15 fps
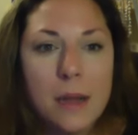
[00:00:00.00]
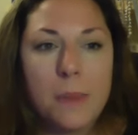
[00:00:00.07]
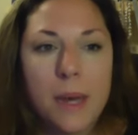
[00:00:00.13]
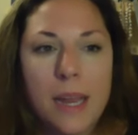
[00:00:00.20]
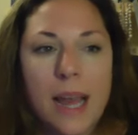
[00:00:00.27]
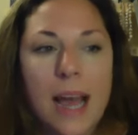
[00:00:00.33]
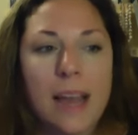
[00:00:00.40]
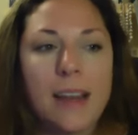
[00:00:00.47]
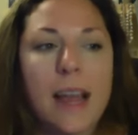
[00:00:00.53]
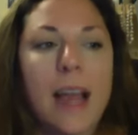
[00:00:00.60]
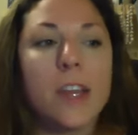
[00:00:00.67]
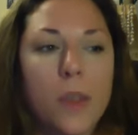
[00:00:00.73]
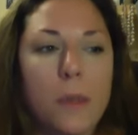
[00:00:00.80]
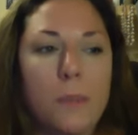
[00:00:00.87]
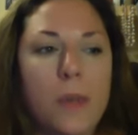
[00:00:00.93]
But
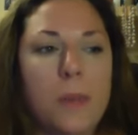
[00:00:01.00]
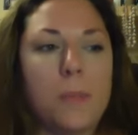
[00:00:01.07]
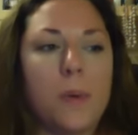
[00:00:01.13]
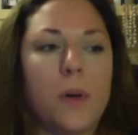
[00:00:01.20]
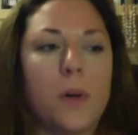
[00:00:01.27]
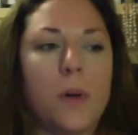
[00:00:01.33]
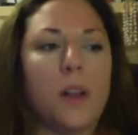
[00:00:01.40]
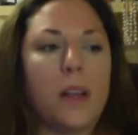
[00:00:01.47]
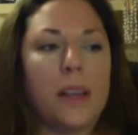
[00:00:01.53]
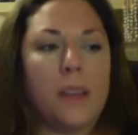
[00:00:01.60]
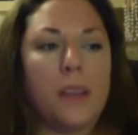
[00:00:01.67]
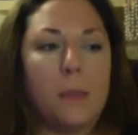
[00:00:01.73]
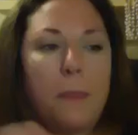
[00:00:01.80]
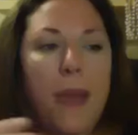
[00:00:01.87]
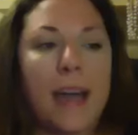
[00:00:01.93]
I know that
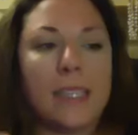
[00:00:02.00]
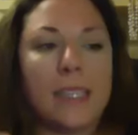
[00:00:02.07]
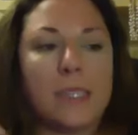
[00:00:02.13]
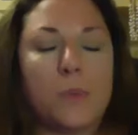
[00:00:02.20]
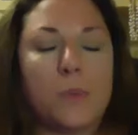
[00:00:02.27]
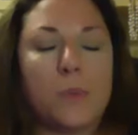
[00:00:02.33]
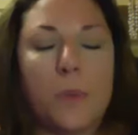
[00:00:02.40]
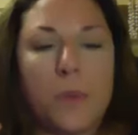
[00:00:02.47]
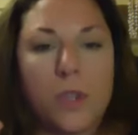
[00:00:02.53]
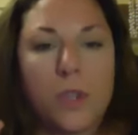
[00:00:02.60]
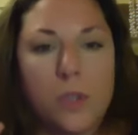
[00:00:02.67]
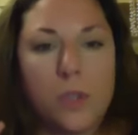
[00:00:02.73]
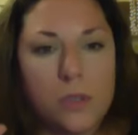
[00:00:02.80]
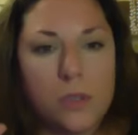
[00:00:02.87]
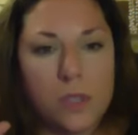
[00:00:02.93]
people in the past, we
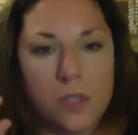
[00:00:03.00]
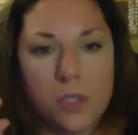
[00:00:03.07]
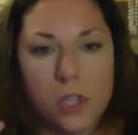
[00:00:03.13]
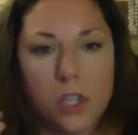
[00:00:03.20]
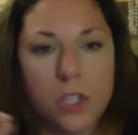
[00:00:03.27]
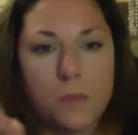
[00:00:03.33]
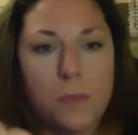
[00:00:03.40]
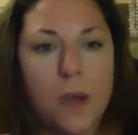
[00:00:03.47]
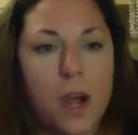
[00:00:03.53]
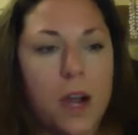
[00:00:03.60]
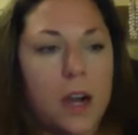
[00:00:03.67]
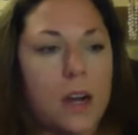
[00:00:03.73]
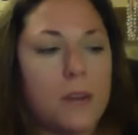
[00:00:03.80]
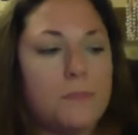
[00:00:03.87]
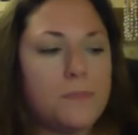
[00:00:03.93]
would use the search
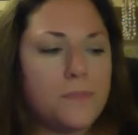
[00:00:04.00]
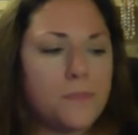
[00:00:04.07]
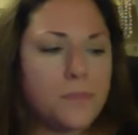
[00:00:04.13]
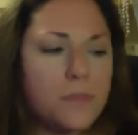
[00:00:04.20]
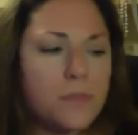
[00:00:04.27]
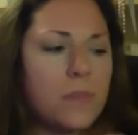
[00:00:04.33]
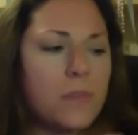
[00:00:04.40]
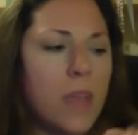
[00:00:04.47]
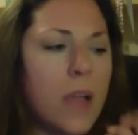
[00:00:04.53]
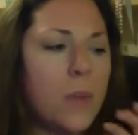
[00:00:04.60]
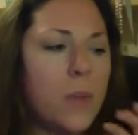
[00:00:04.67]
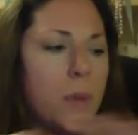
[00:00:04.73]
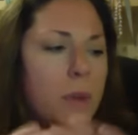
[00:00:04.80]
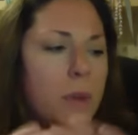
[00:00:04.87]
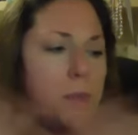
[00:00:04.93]
bar
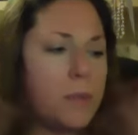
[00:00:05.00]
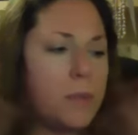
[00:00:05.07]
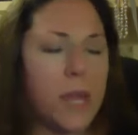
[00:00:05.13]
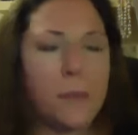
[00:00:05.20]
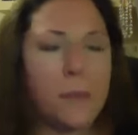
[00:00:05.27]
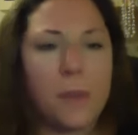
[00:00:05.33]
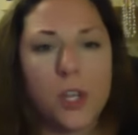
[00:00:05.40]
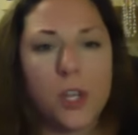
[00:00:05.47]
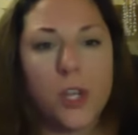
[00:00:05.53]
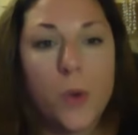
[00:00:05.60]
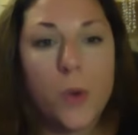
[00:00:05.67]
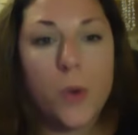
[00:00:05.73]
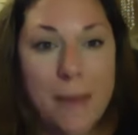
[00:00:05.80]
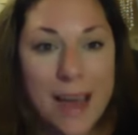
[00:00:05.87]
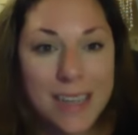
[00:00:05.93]
and we would type in
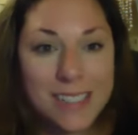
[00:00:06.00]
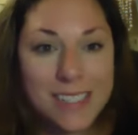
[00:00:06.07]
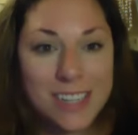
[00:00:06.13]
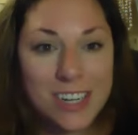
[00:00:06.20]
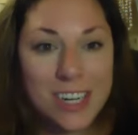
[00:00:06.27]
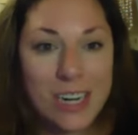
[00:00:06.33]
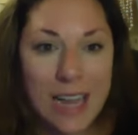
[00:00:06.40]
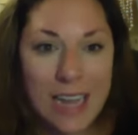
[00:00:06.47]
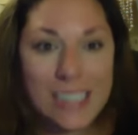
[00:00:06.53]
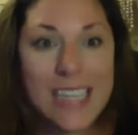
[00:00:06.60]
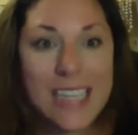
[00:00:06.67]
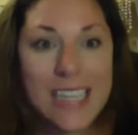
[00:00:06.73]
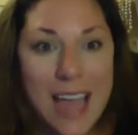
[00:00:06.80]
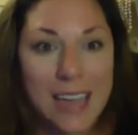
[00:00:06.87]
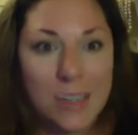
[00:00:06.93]
new ambassador, and I
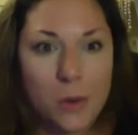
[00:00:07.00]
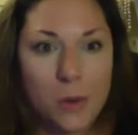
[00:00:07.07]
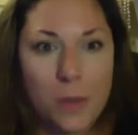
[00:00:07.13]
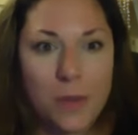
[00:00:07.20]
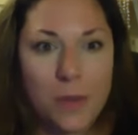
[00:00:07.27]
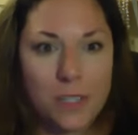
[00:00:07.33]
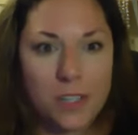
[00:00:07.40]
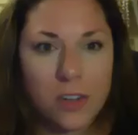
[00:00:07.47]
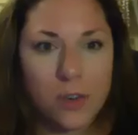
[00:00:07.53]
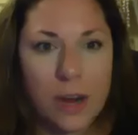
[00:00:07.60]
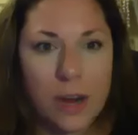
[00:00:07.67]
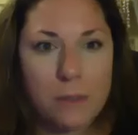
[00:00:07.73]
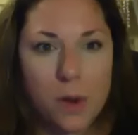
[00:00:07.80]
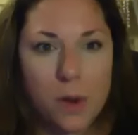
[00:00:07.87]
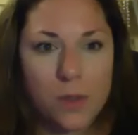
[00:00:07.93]
tagged a whole bunch of
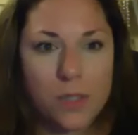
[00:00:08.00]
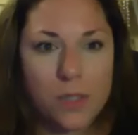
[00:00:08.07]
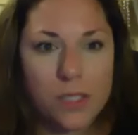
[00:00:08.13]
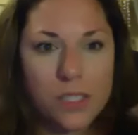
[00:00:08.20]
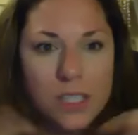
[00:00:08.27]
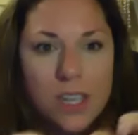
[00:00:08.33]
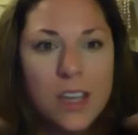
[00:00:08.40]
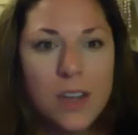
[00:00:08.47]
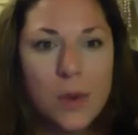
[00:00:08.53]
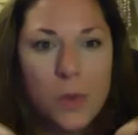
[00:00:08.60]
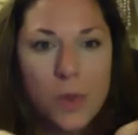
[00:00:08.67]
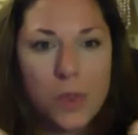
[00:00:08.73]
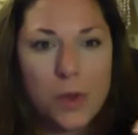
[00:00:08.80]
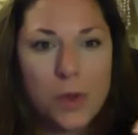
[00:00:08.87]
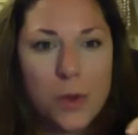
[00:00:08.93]
great posts
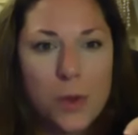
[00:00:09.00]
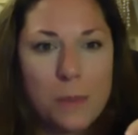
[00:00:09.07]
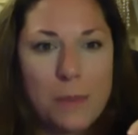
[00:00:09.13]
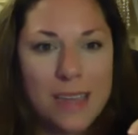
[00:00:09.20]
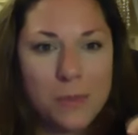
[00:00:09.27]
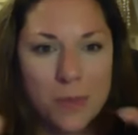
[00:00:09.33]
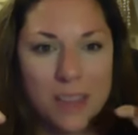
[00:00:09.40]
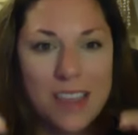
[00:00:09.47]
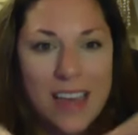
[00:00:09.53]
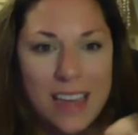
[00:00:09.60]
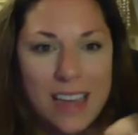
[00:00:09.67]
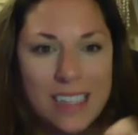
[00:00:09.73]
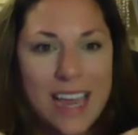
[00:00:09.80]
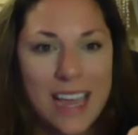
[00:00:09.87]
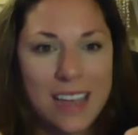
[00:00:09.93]
with with
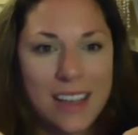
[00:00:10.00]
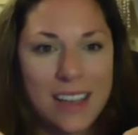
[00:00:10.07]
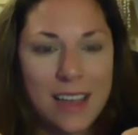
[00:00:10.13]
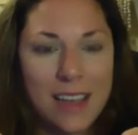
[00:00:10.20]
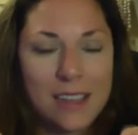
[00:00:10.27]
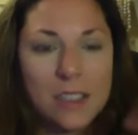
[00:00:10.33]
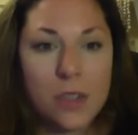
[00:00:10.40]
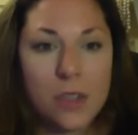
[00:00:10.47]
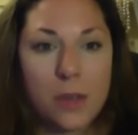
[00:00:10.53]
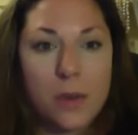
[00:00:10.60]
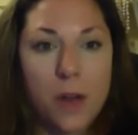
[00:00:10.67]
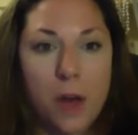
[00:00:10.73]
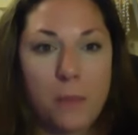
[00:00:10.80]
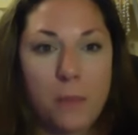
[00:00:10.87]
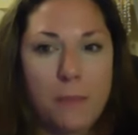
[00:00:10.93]
that tagline, so they
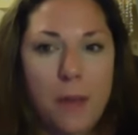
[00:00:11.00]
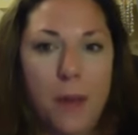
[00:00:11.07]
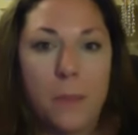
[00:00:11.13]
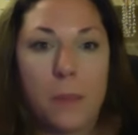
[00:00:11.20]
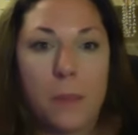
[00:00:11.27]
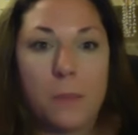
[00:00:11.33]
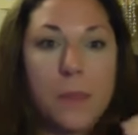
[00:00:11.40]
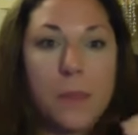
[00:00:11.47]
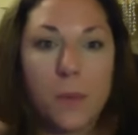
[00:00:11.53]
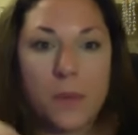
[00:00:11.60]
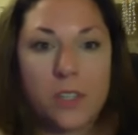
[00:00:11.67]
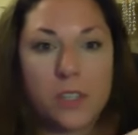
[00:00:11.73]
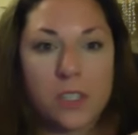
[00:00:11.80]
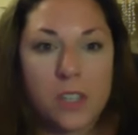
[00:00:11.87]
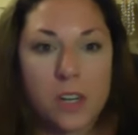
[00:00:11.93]
would all pop up and people
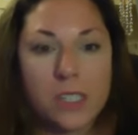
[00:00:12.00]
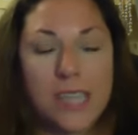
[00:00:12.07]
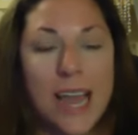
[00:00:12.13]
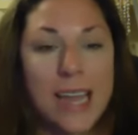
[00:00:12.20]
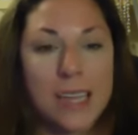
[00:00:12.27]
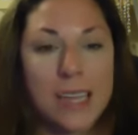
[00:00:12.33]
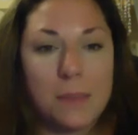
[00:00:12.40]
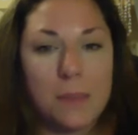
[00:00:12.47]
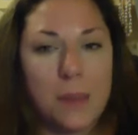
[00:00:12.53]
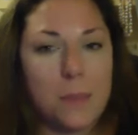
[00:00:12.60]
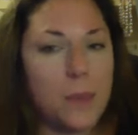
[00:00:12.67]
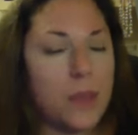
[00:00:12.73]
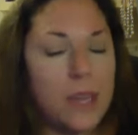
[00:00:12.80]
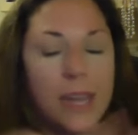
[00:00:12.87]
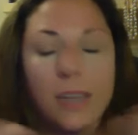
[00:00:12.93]
would just start tagging
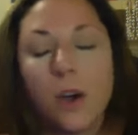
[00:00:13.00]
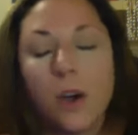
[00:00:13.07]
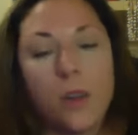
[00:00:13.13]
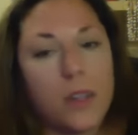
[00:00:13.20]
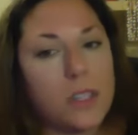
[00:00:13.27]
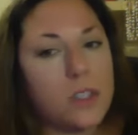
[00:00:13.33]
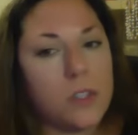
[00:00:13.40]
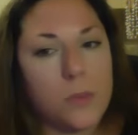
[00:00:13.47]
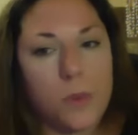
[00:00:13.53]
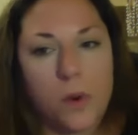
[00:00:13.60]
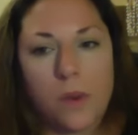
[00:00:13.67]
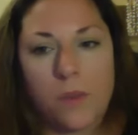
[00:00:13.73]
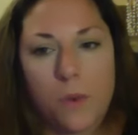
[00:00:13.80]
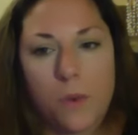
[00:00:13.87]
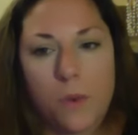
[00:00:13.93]
people. And I know that's super
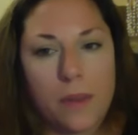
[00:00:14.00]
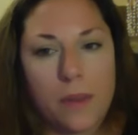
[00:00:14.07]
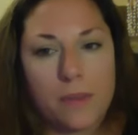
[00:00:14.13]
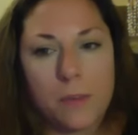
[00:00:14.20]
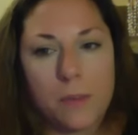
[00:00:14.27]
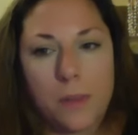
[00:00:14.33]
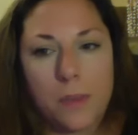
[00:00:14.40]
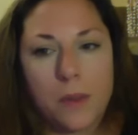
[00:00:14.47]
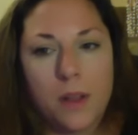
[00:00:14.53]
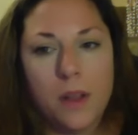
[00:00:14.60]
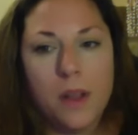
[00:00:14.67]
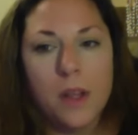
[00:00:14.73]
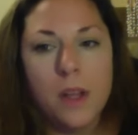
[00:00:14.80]
overwhelming for people.